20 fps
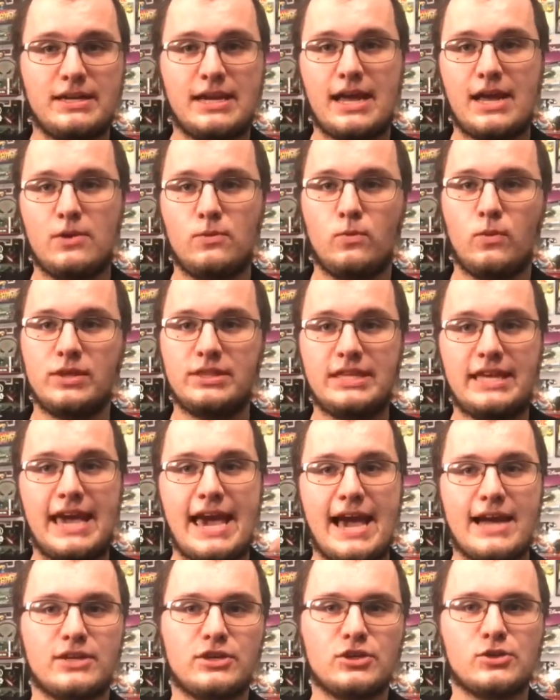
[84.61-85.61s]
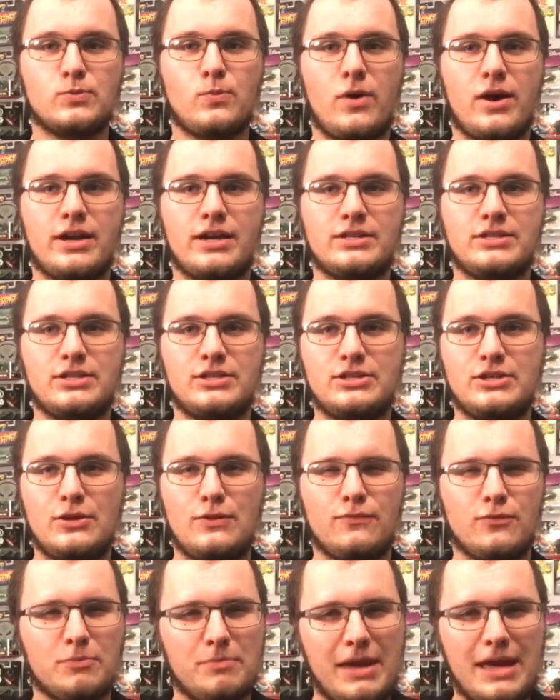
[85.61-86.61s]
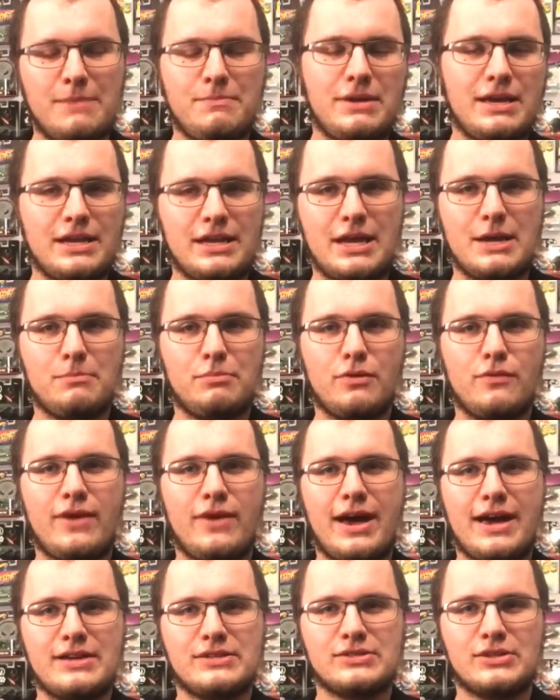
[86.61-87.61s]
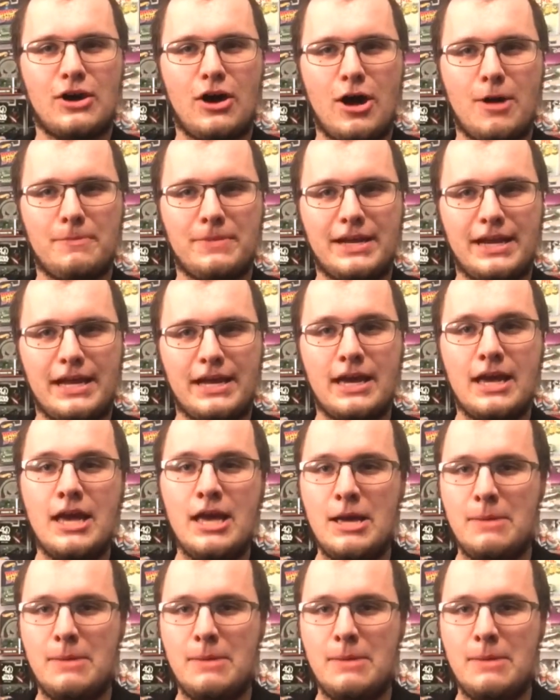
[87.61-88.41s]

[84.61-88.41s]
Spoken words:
and what the actors wanted to do for maybe an improvised comedy,